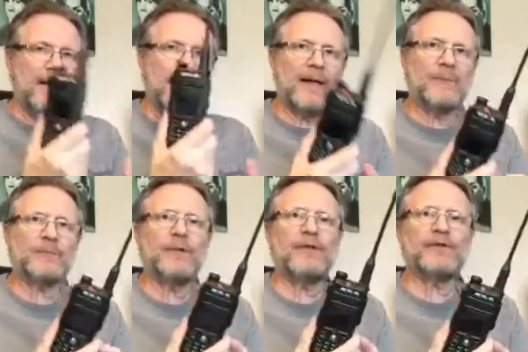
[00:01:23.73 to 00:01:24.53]
It
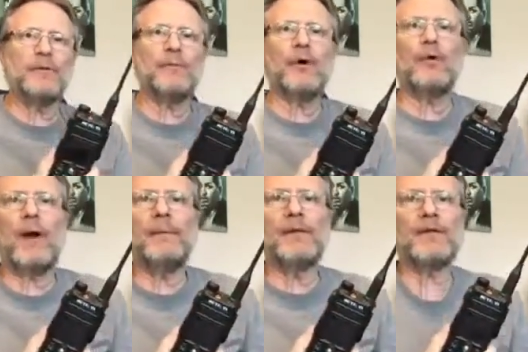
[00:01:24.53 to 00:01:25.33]
comes with its own
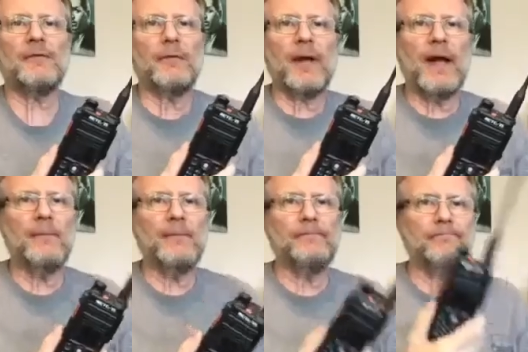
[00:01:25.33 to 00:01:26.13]
programming software
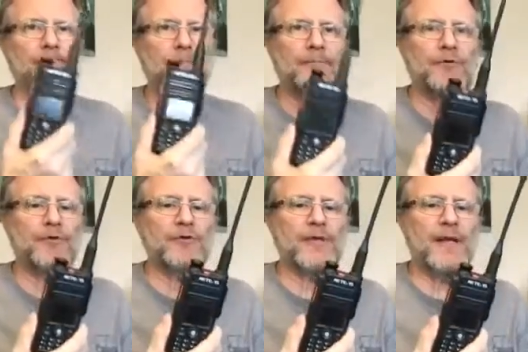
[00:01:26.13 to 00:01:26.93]
cable. As
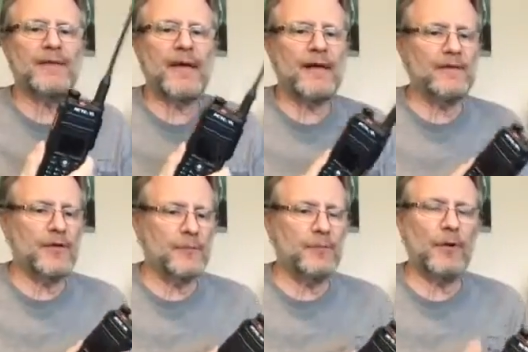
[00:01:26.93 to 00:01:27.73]
soon as you get that,
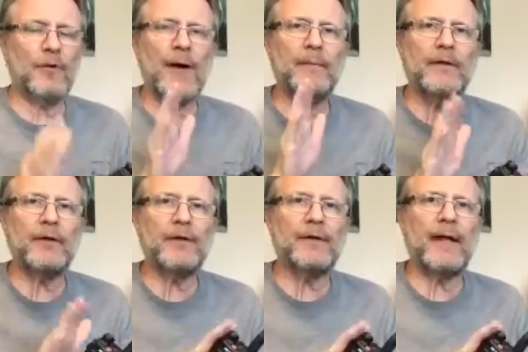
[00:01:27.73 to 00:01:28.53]
you can program it.
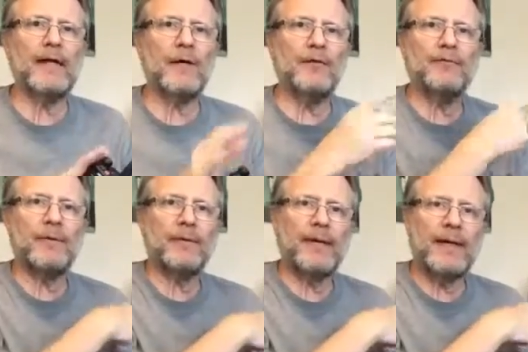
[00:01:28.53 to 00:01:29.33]
You can download
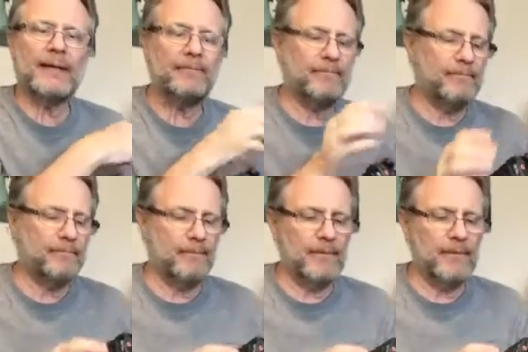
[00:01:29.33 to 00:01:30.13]
from the net
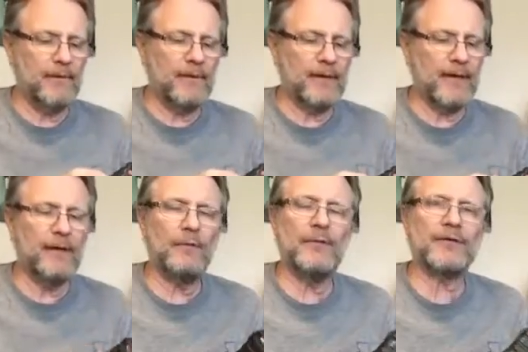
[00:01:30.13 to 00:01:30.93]
you can
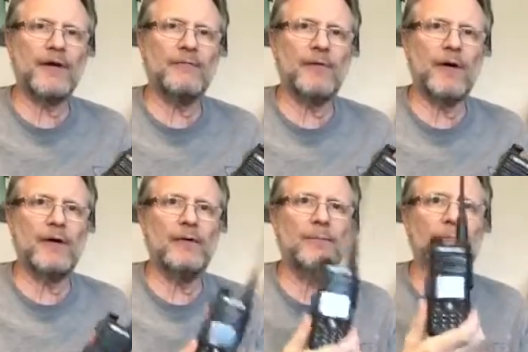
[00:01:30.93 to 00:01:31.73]
download the
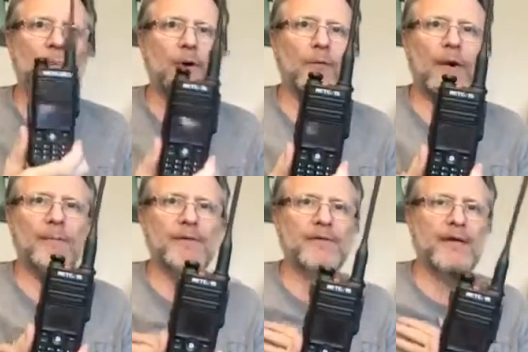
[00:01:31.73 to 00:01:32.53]
software,
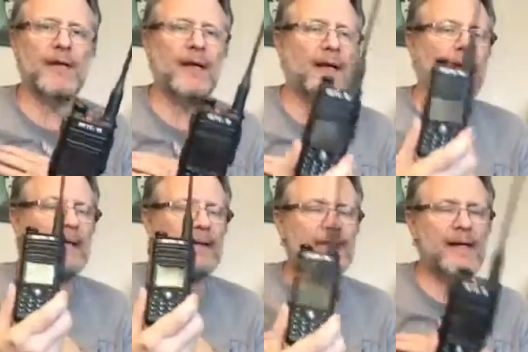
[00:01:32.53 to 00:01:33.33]
program this thing.
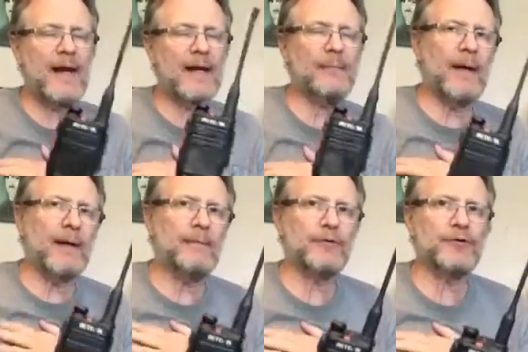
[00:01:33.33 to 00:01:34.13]
It is not
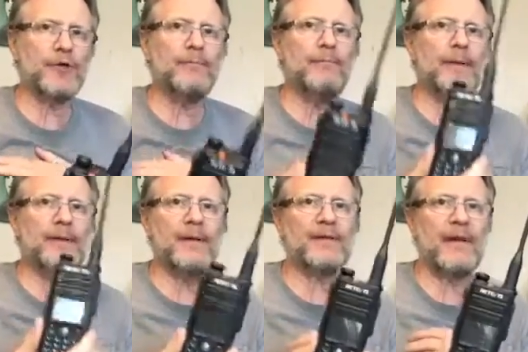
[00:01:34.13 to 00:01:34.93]
compatible with Chirp, but
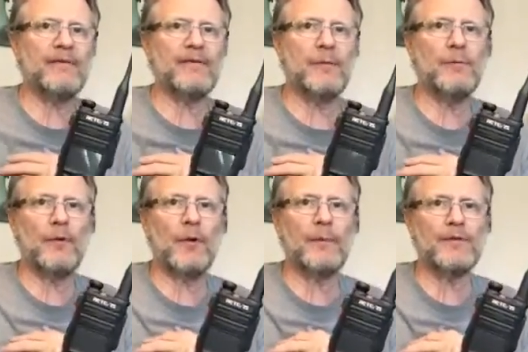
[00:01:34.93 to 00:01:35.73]
it does have its own
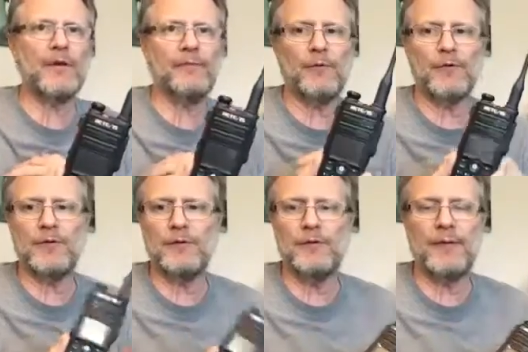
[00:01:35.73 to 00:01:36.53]
programming software,
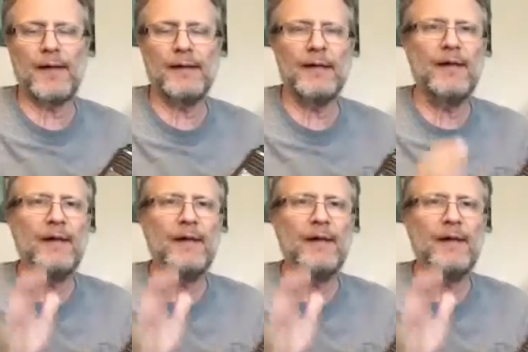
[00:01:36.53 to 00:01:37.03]
so you can do that.